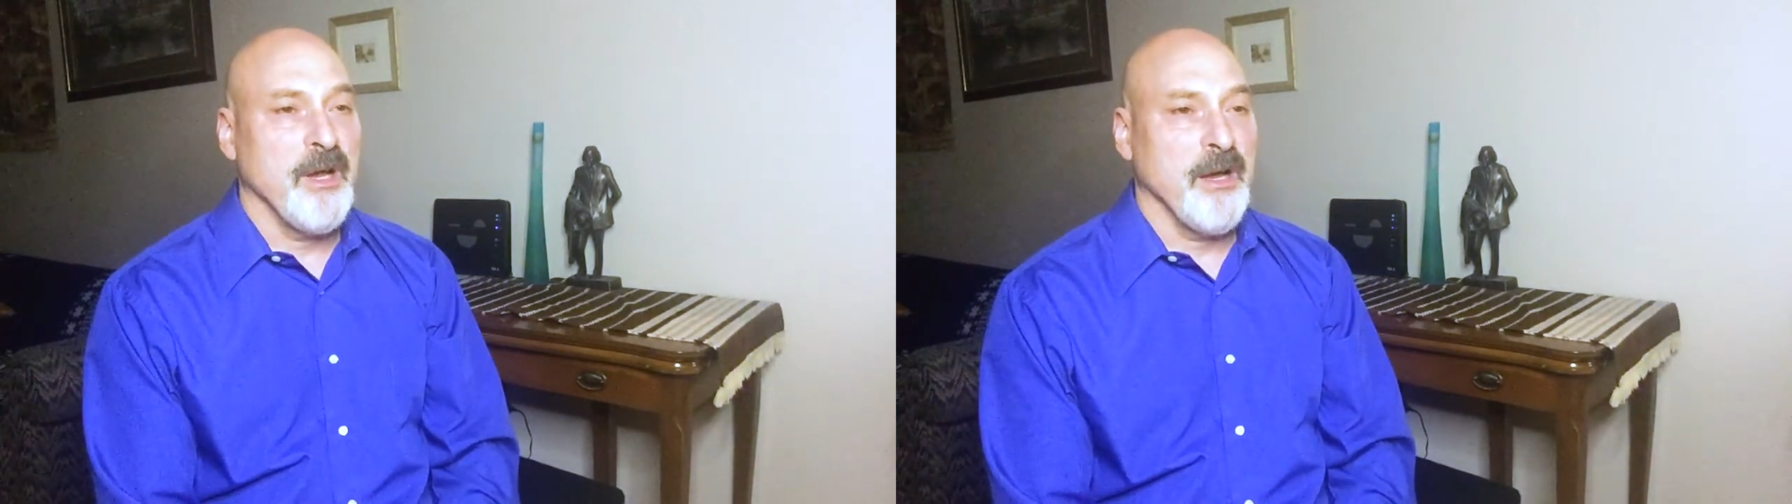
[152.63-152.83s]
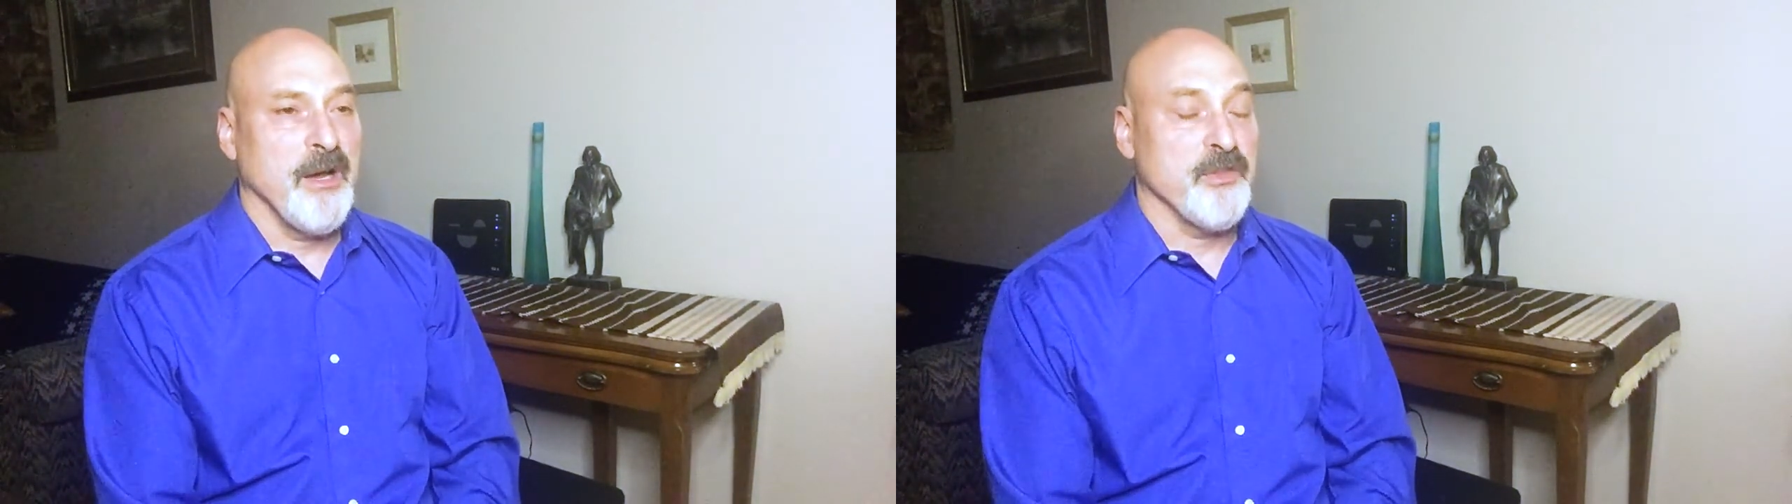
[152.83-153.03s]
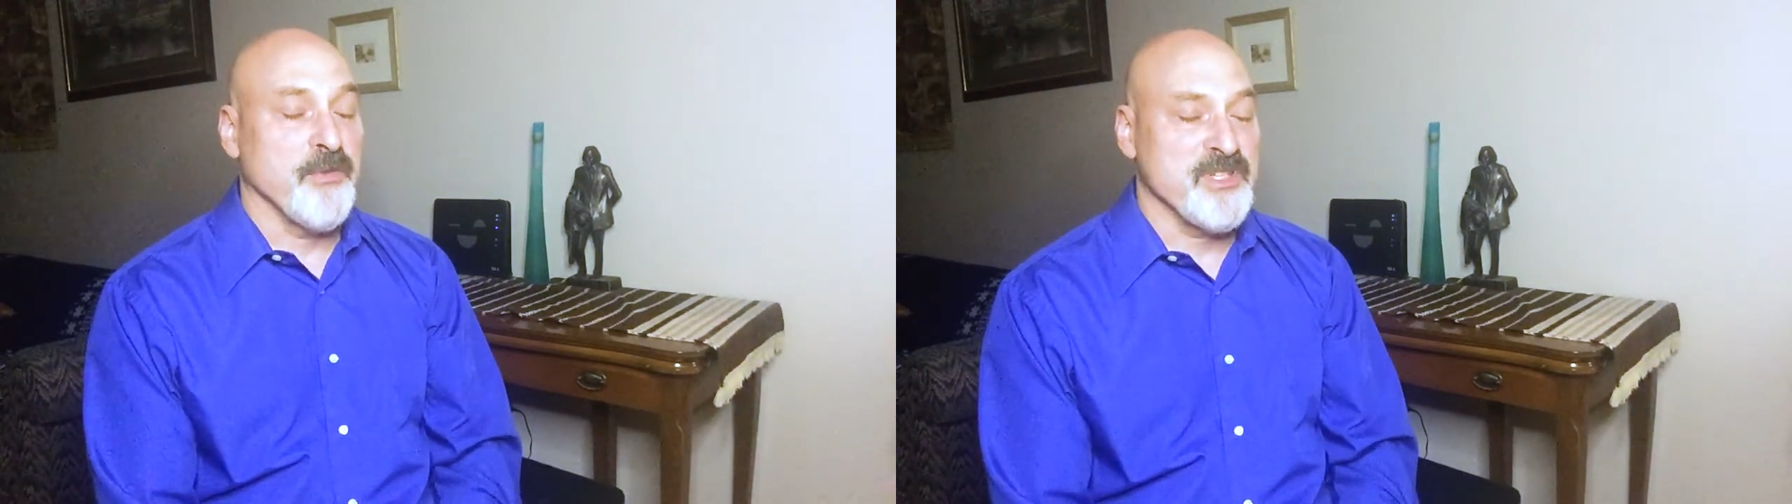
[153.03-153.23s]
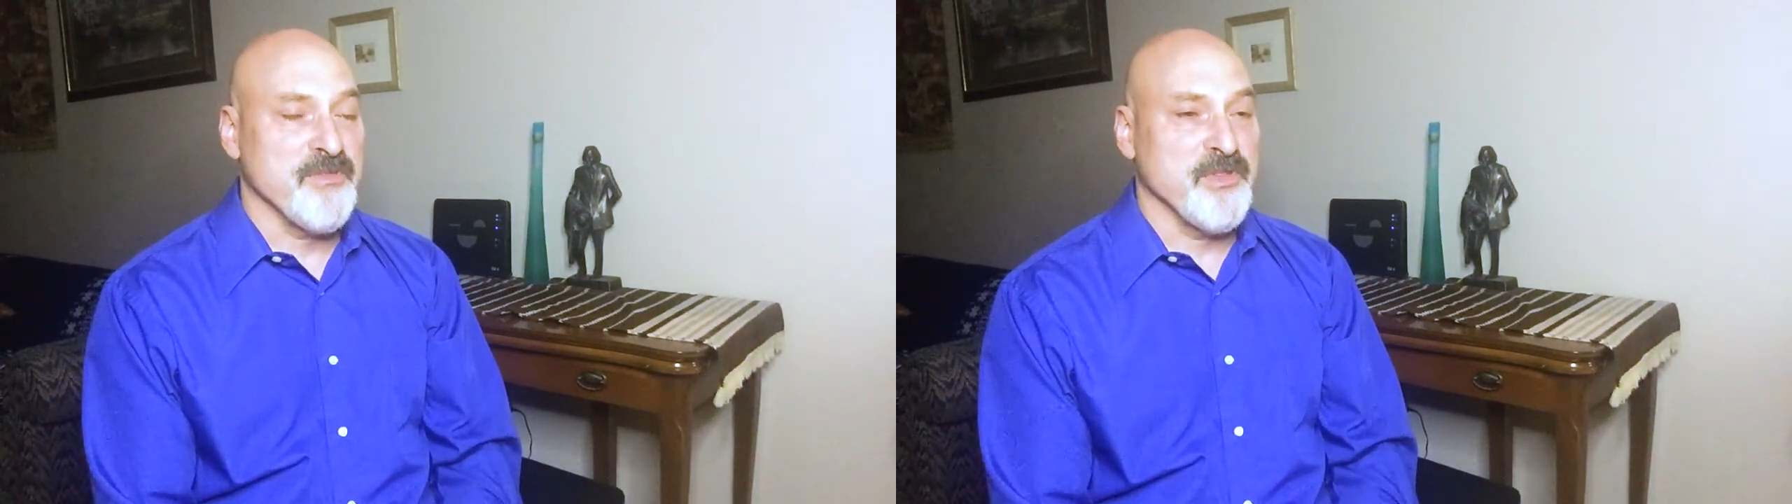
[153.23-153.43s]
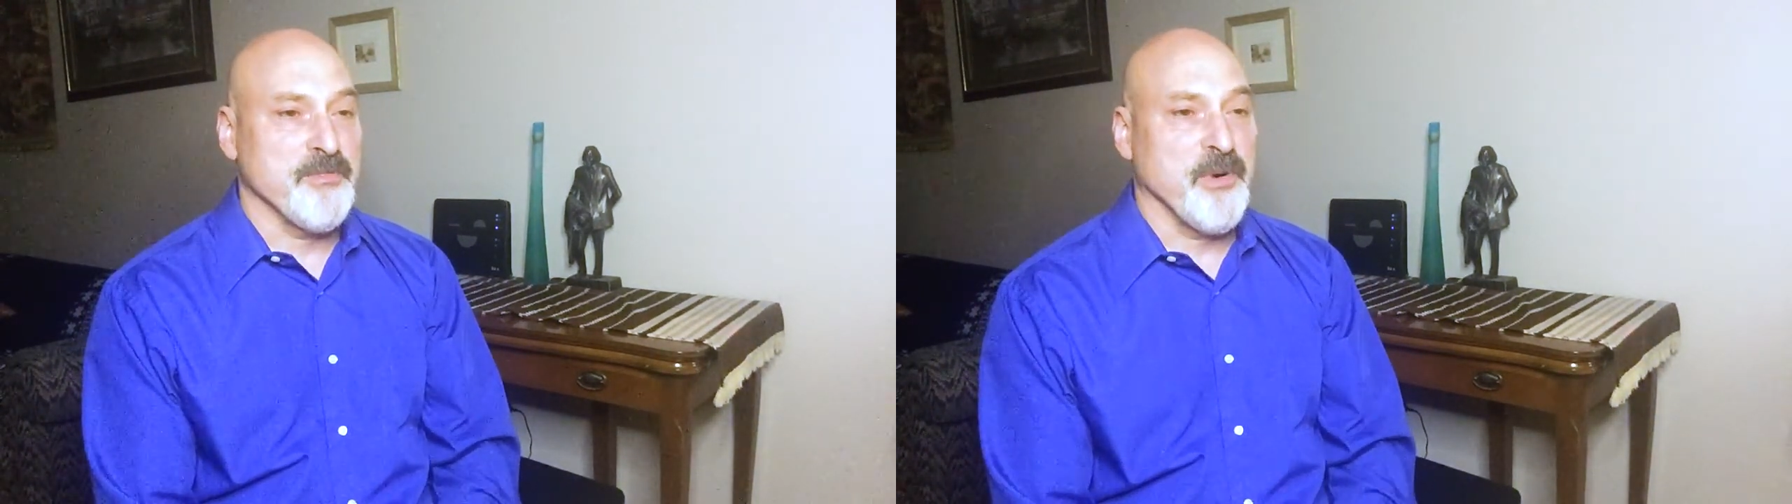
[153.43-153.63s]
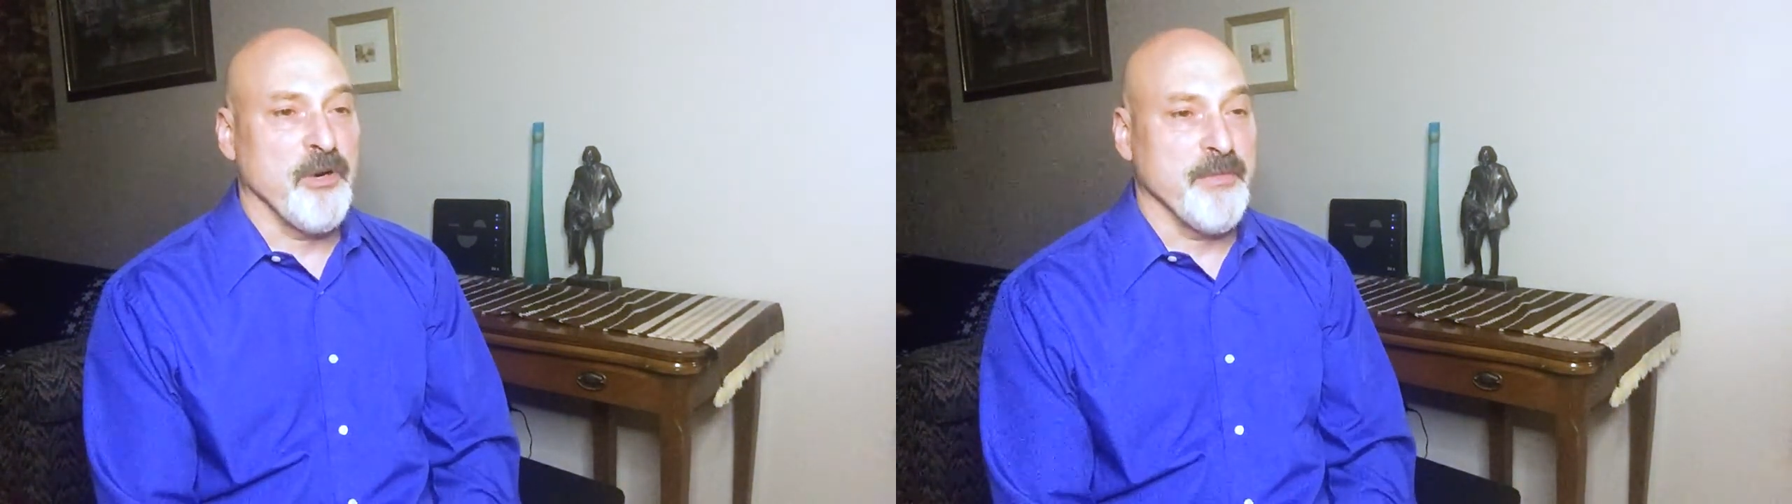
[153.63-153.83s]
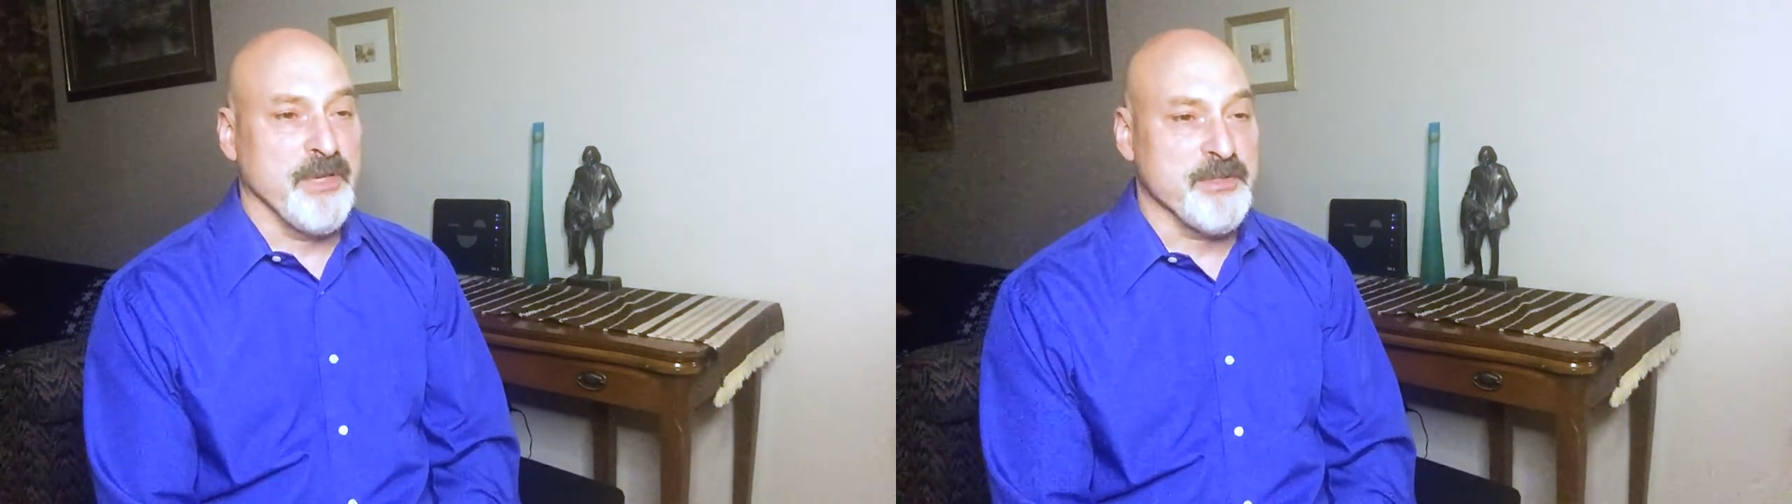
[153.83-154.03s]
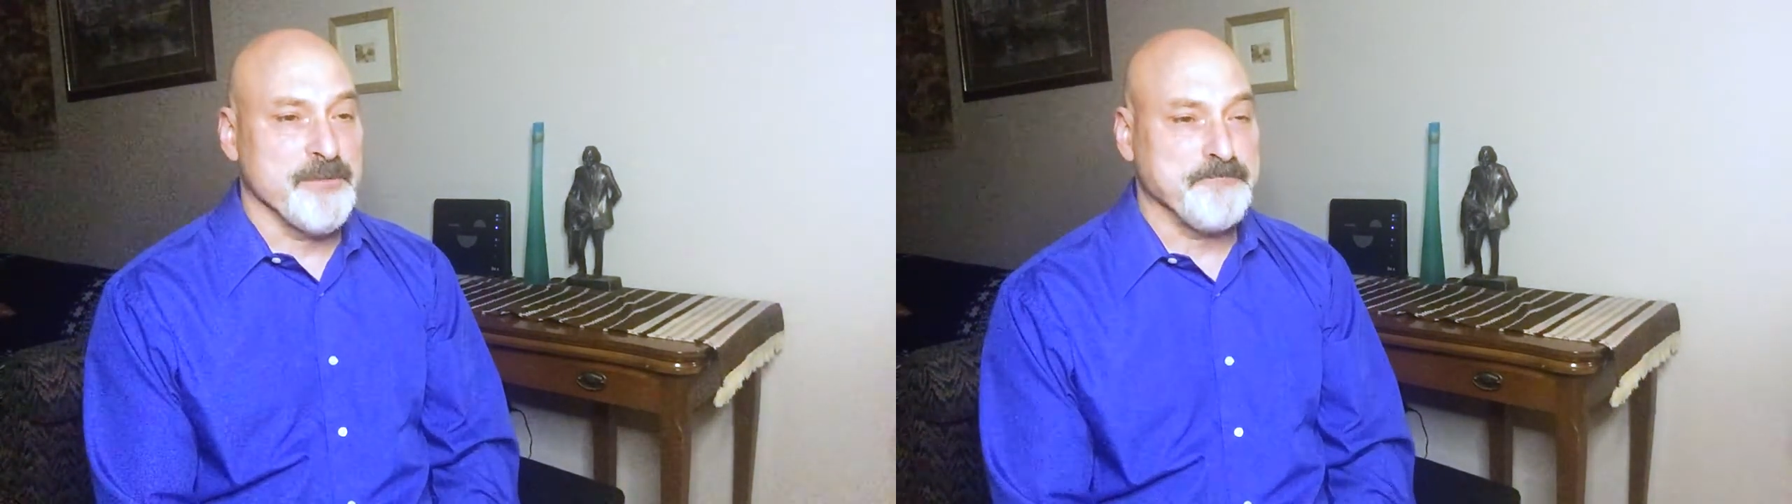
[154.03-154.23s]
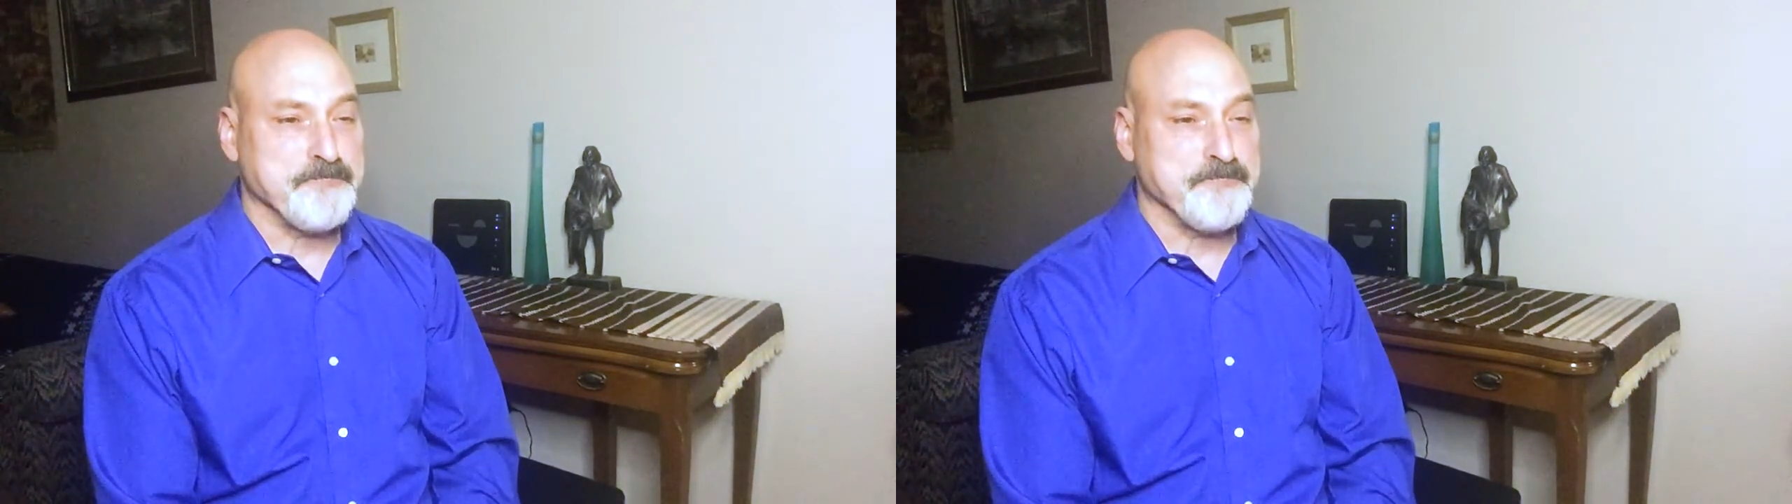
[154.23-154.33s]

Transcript: uh, the rest of the department.